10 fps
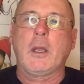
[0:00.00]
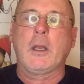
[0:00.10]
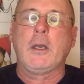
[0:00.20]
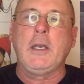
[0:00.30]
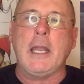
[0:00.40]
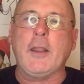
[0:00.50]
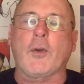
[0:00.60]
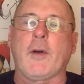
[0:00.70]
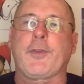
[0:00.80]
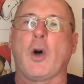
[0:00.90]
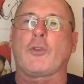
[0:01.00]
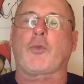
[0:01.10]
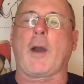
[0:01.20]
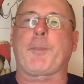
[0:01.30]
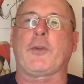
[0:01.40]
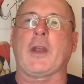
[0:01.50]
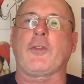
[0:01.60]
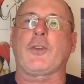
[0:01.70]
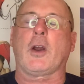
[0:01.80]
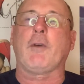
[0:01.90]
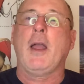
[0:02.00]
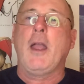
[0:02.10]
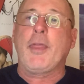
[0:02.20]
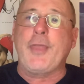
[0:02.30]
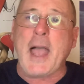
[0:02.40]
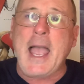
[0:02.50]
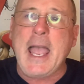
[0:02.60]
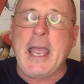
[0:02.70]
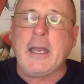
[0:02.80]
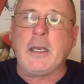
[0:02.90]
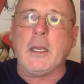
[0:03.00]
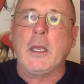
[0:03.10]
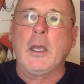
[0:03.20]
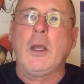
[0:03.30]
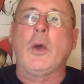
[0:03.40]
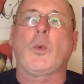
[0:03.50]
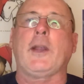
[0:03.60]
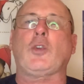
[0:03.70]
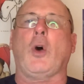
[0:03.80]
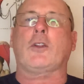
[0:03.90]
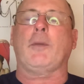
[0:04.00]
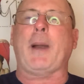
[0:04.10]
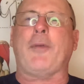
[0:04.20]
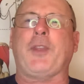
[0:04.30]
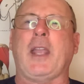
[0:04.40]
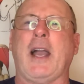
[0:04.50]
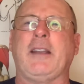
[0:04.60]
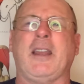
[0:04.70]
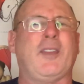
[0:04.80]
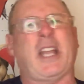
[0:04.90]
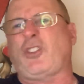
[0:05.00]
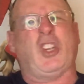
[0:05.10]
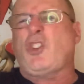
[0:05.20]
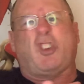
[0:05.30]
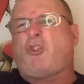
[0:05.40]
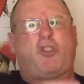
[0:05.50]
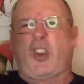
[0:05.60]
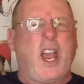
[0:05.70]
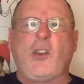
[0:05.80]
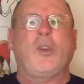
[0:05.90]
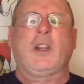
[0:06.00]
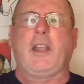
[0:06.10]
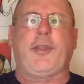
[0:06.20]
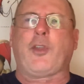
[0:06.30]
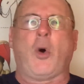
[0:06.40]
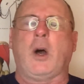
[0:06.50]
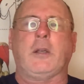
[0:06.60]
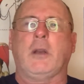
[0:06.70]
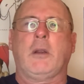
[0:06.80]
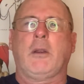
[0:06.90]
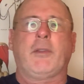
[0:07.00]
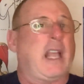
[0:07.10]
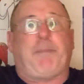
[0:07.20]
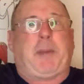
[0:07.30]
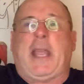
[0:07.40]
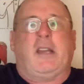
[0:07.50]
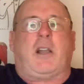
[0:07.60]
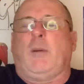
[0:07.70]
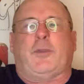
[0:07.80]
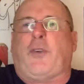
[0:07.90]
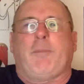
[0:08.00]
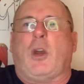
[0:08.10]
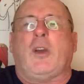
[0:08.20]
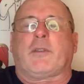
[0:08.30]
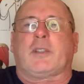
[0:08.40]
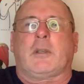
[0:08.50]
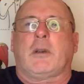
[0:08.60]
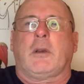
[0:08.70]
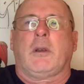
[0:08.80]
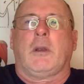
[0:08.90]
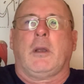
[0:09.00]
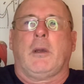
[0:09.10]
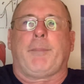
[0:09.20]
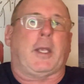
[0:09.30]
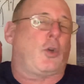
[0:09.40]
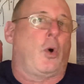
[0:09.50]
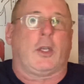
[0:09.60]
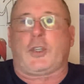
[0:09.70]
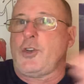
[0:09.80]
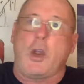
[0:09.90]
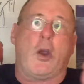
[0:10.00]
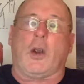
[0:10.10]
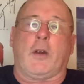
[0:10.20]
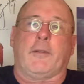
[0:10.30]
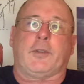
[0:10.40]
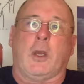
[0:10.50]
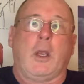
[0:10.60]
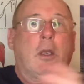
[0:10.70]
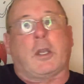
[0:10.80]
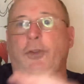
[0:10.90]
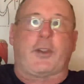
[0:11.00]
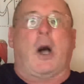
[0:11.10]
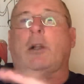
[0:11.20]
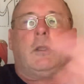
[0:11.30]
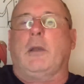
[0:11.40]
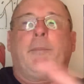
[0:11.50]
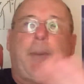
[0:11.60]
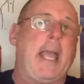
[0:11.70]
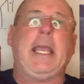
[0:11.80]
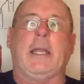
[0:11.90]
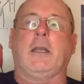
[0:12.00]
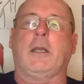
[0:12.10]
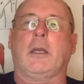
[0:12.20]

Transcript: Neither of those represents nerve. Then we talked about the idea that she just generally thought that pain comes from nerves, because nerves conduct pain.